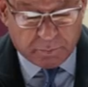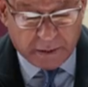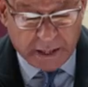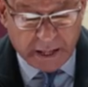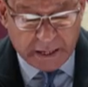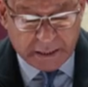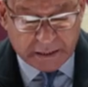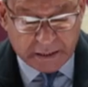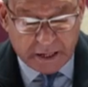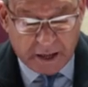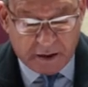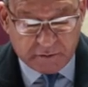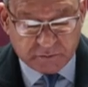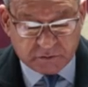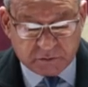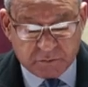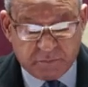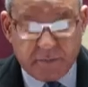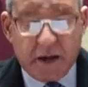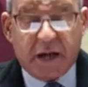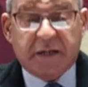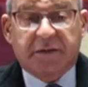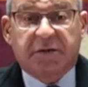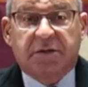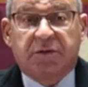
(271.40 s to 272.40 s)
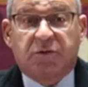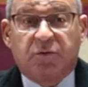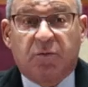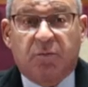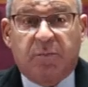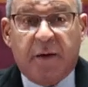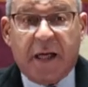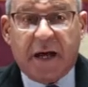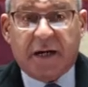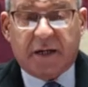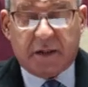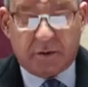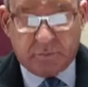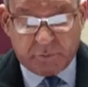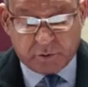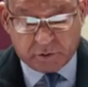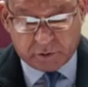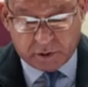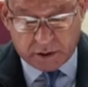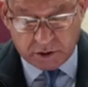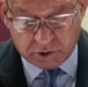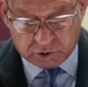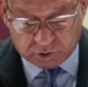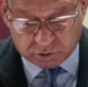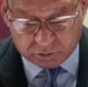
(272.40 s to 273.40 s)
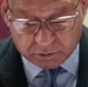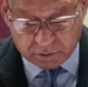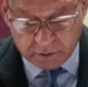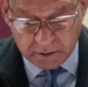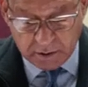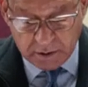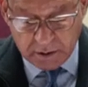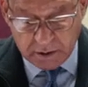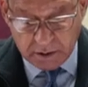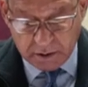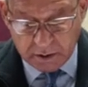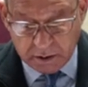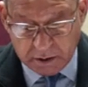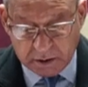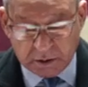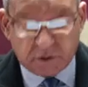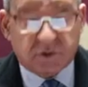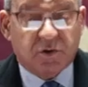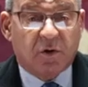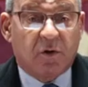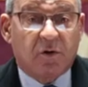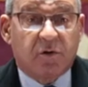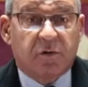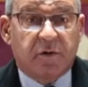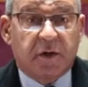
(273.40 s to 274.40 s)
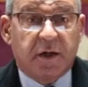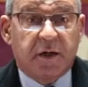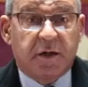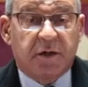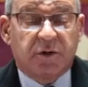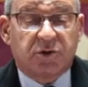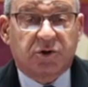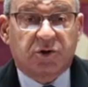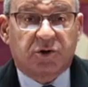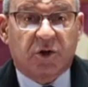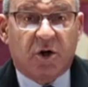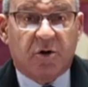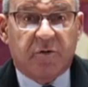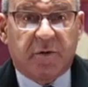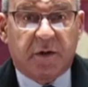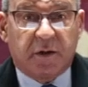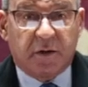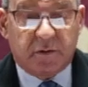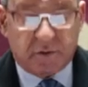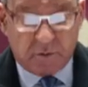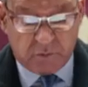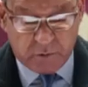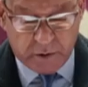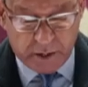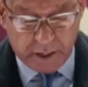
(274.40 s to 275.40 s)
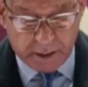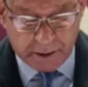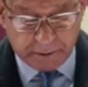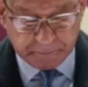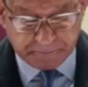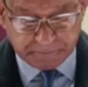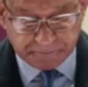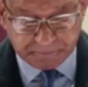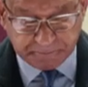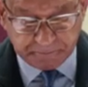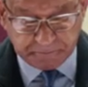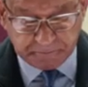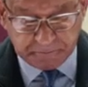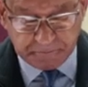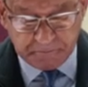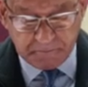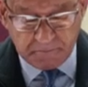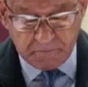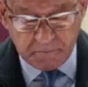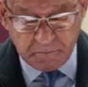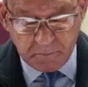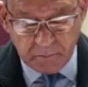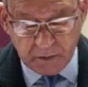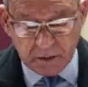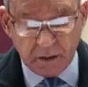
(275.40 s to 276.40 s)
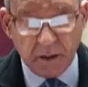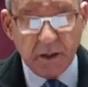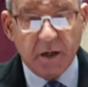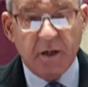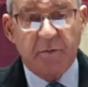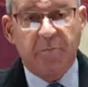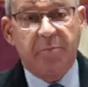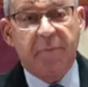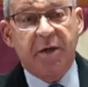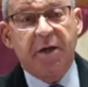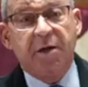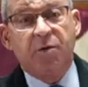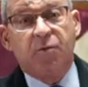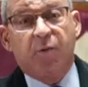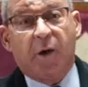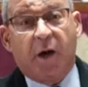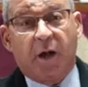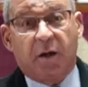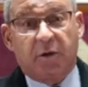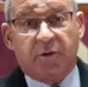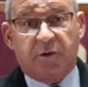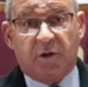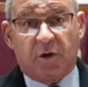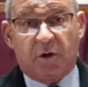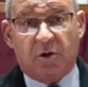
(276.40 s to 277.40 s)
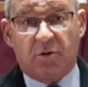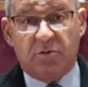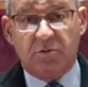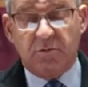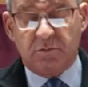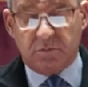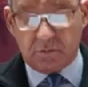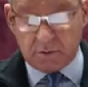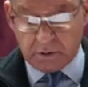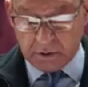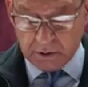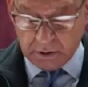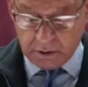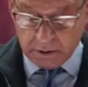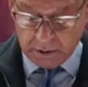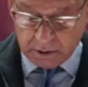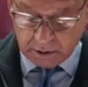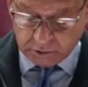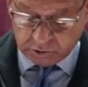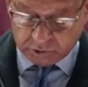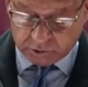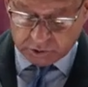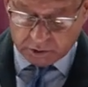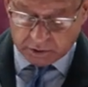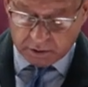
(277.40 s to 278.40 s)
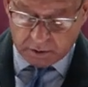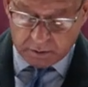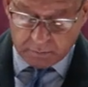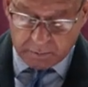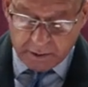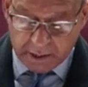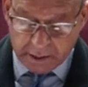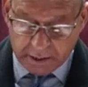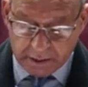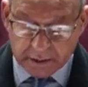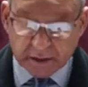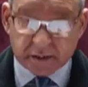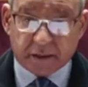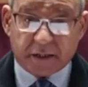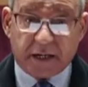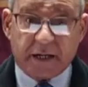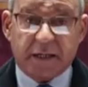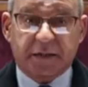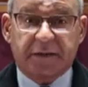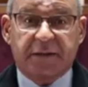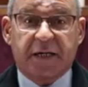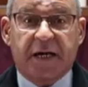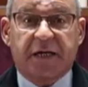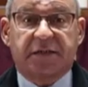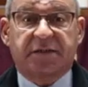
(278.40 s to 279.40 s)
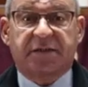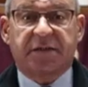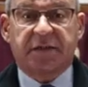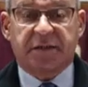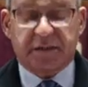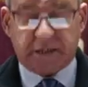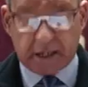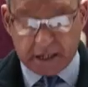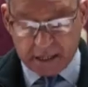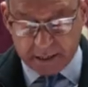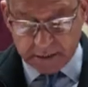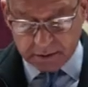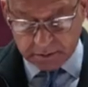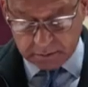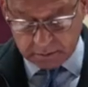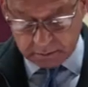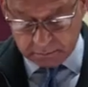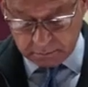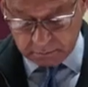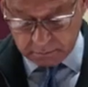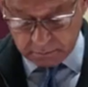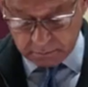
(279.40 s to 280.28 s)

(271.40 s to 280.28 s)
Black Lives Matter to Black Liberation, is already showing the way. Meanwhile, though, Jeremiah Wright has retired.